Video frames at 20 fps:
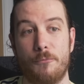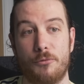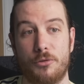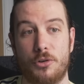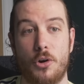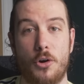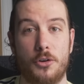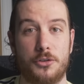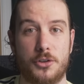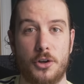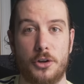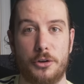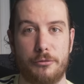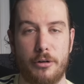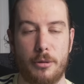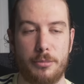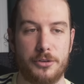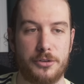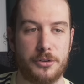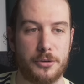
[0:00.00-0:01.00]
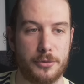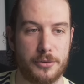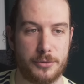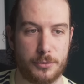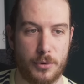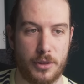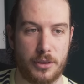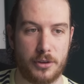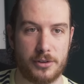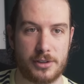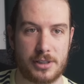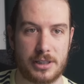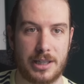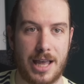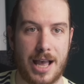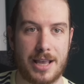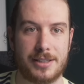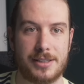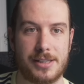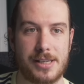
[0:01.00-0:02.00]
Of course, Connor Roberts, who was with us
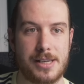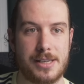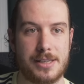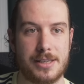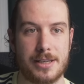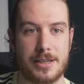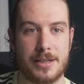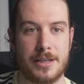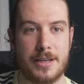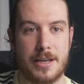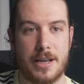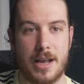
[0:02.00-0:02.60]
last season.